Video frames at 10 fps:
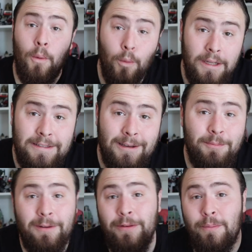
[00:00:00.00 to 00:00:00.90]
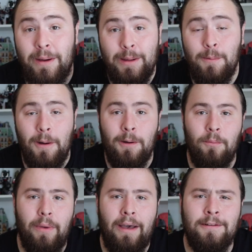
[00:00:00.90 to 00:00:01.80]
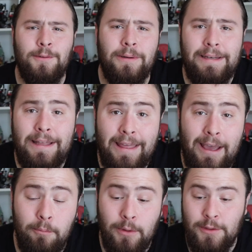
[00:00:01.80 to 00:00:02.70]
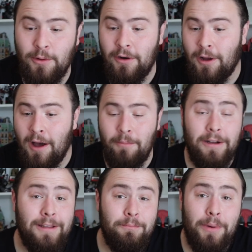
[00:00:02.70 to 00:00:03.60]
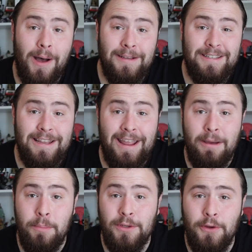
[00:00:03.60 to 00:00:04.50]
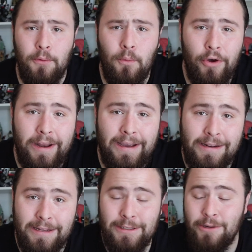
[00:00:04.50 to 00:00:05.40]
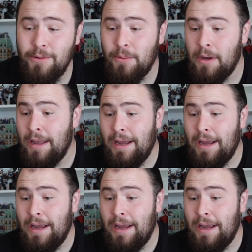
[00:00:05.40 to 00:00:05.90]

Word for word: What's up, everybody? Welcome back to another episode of Comically Boston, episode 182.